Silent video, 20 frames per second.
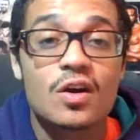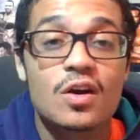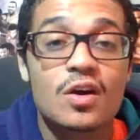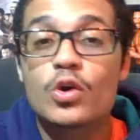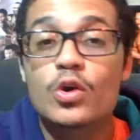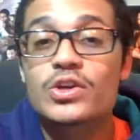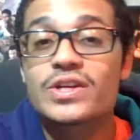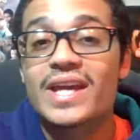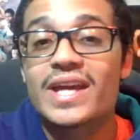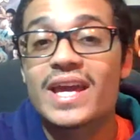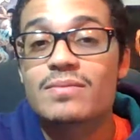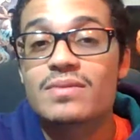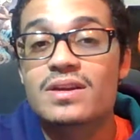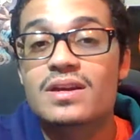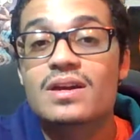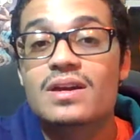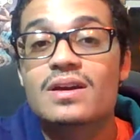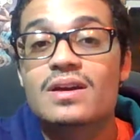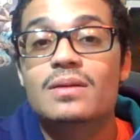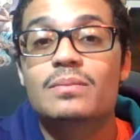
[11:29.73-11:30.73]
or you can hate
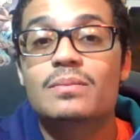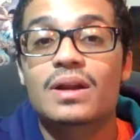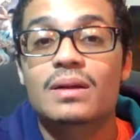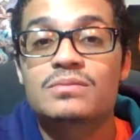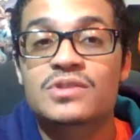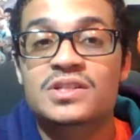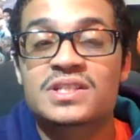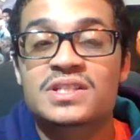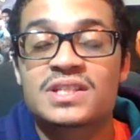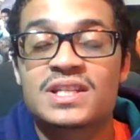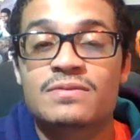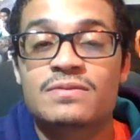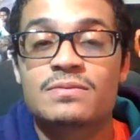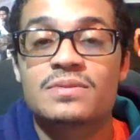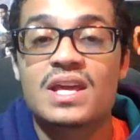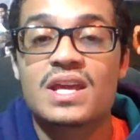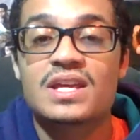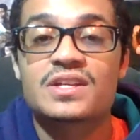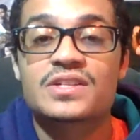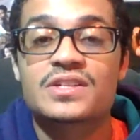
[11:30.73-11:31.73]
me, but I'm just a kid
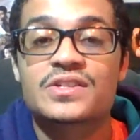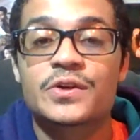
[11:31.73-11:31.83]
from Dania.